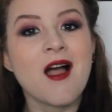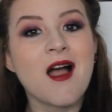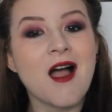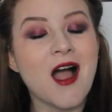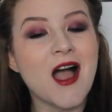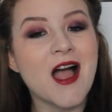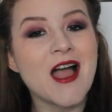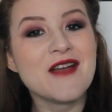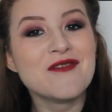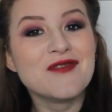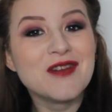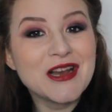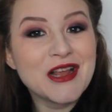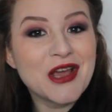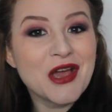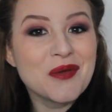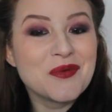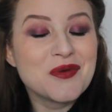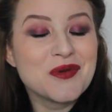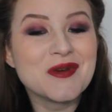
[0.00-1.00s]
I really
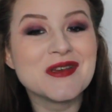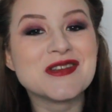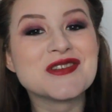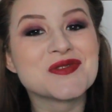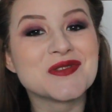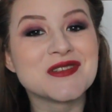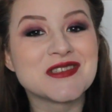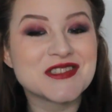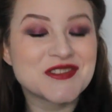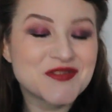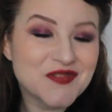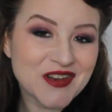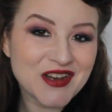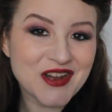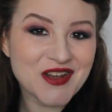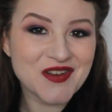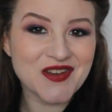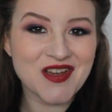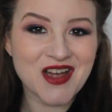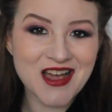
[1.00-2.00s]
hope you enjoyed this
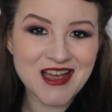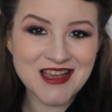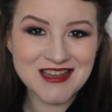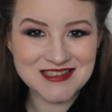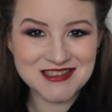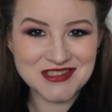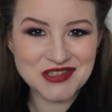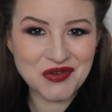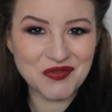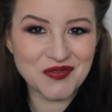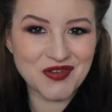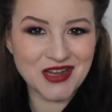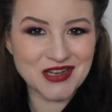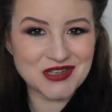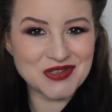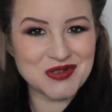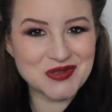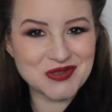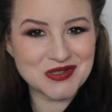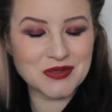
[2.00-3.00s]
video, guys. Don't forget
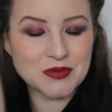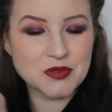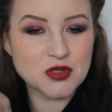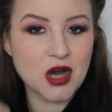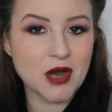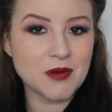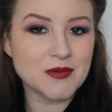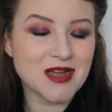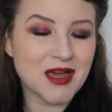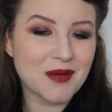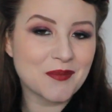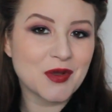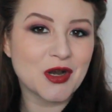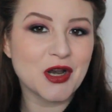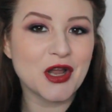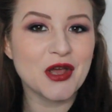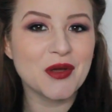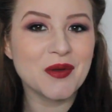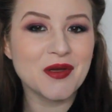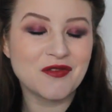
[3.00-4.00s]
to subscribe down
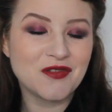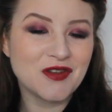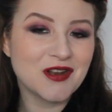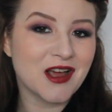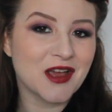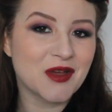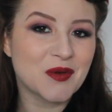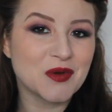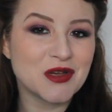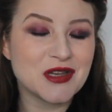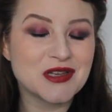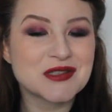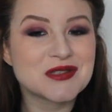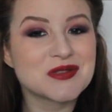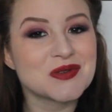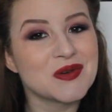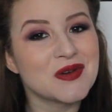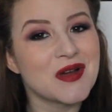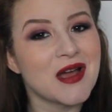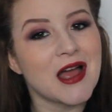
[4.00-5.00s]
below if you like what you
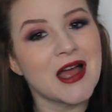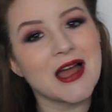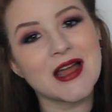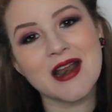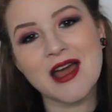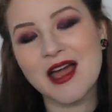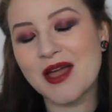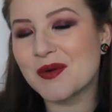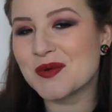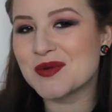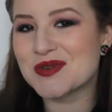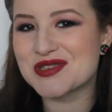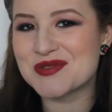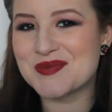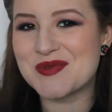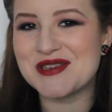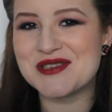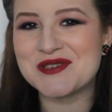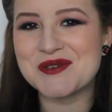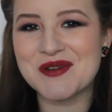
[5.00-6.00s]
saw, and I will
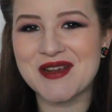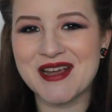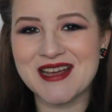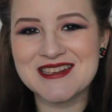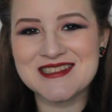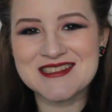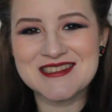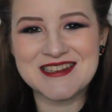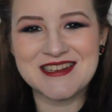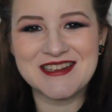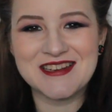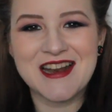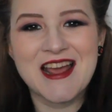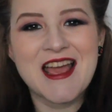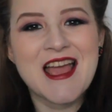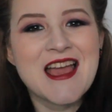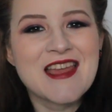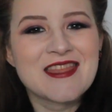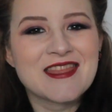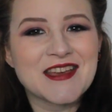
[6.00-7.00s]
speak to you again soon.
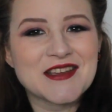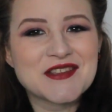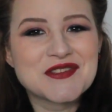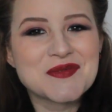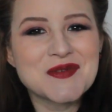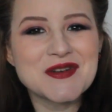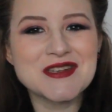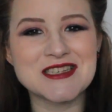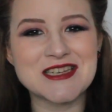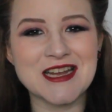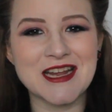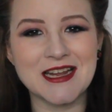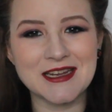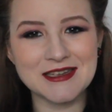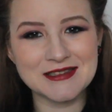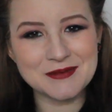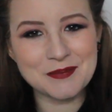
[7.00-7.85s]
Thanks for watching.